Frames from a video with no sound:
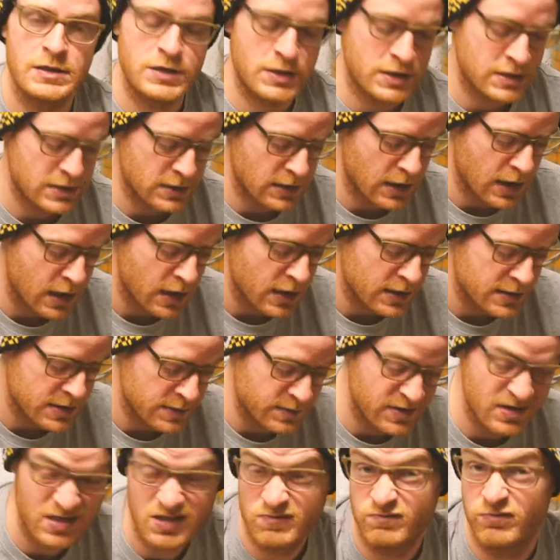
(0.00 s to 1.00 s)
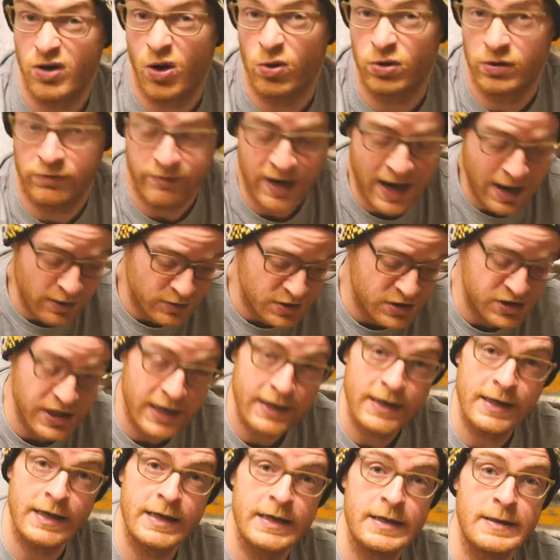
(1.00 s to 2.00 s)
Just to, uh, so we just roll around
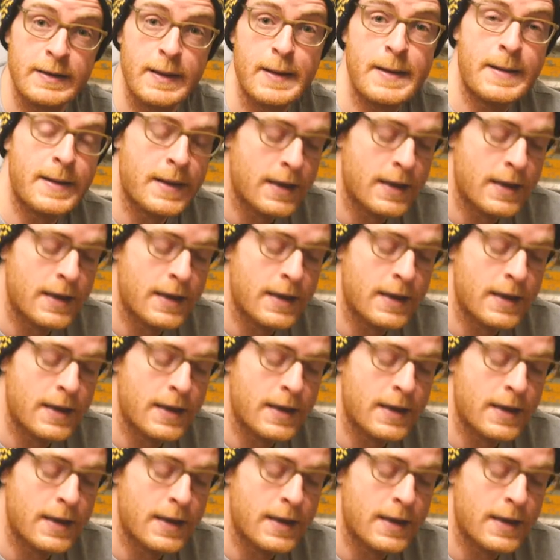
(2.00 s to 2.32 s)
gently,